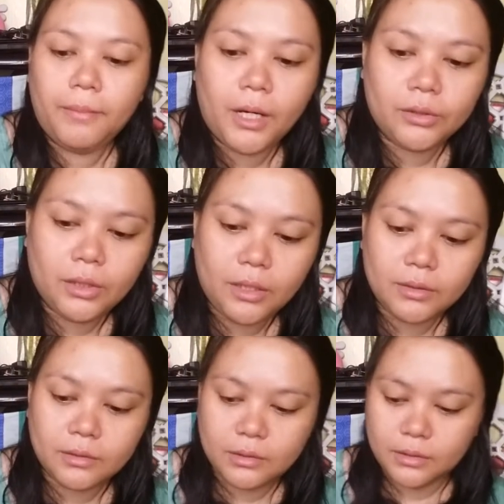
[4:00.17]
about
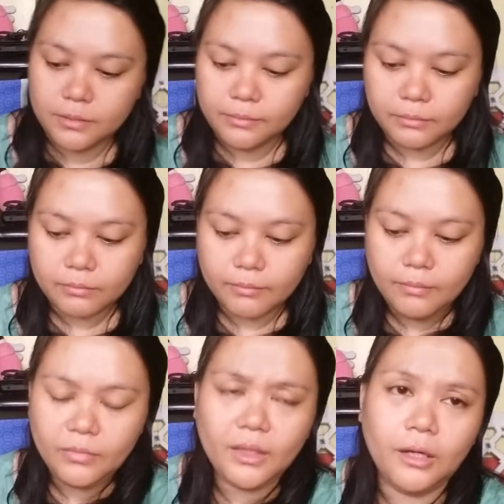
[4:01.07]
this
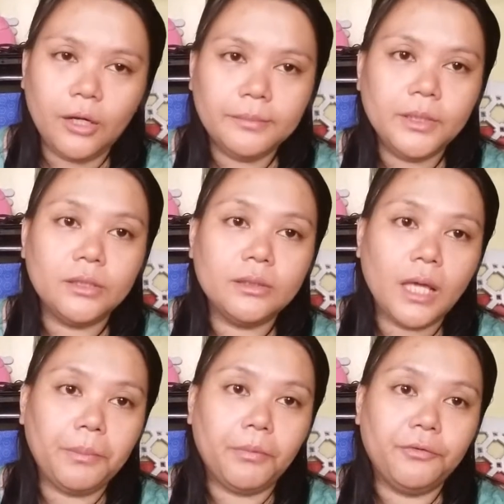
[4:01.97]
oblong
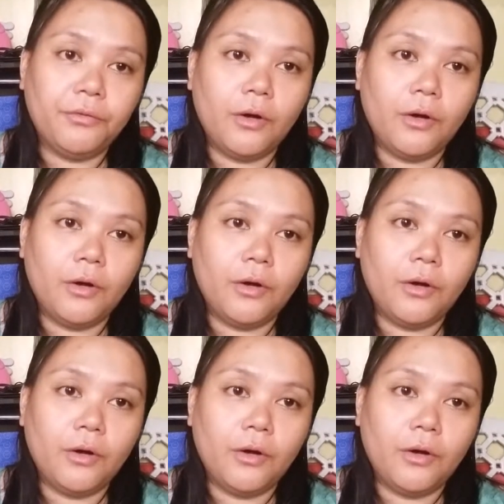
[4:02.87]
type of